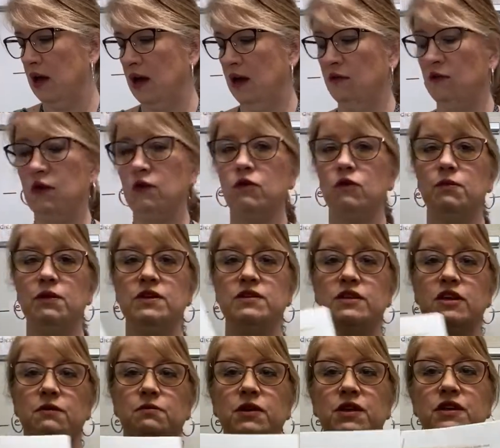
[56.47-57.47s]
and we will be
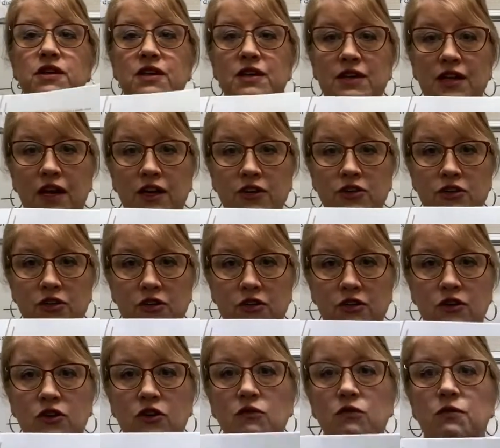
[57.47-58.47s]
skipping
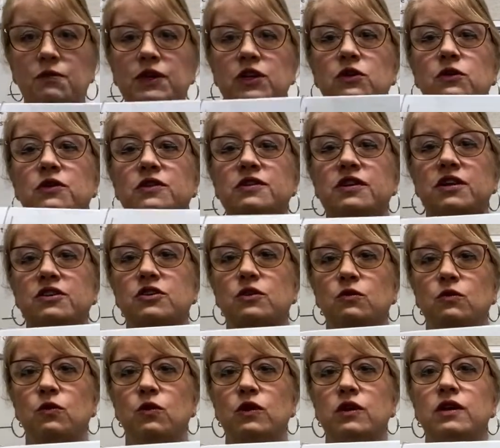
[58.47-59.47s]
dictation. You will be doing
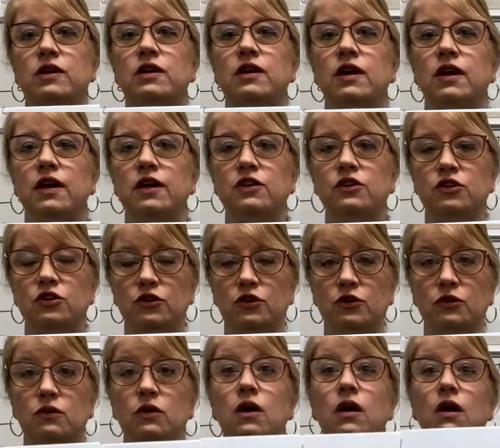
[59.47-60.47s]
section one and
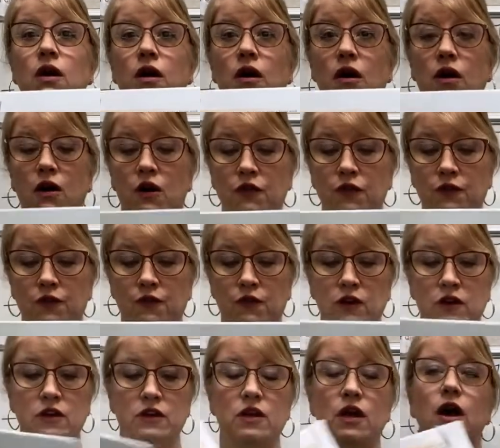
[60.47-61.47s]
two on the
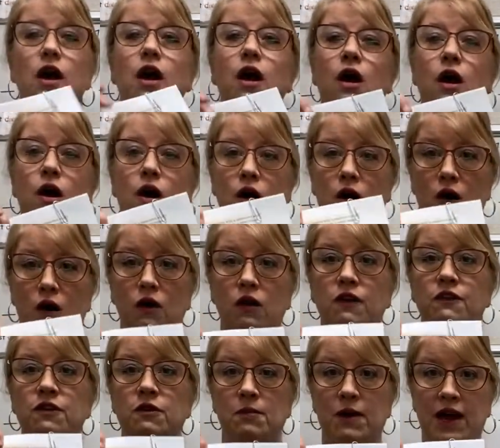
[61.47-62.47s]
front, all
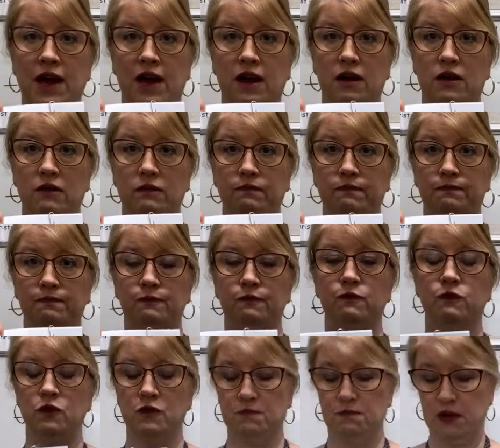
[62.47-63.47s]
of the back
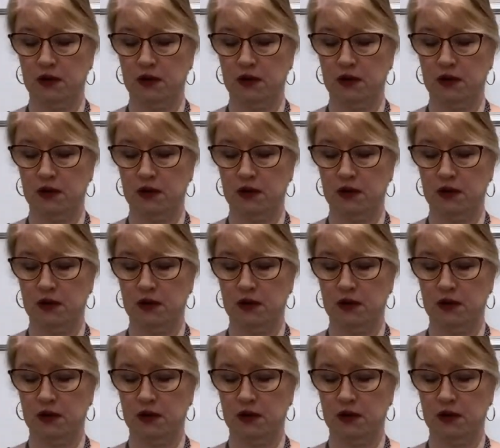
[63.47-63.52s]
for